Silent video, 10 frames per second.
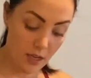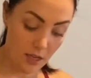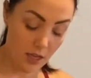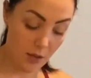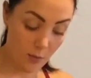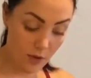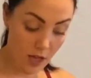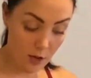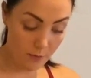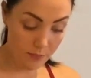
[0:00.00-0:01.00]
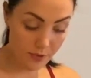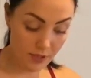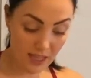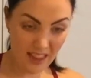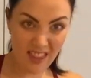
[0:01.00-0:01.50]
It will help
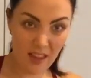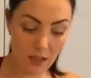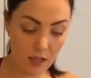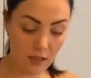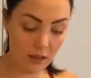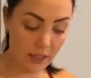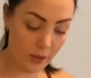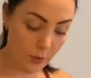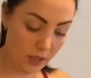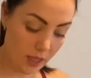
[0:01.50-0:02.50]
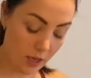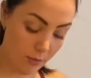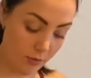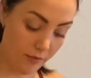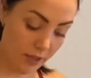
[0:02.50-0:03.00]
get the liquid kind of
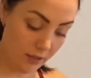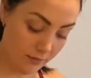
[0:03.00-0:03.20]
moving.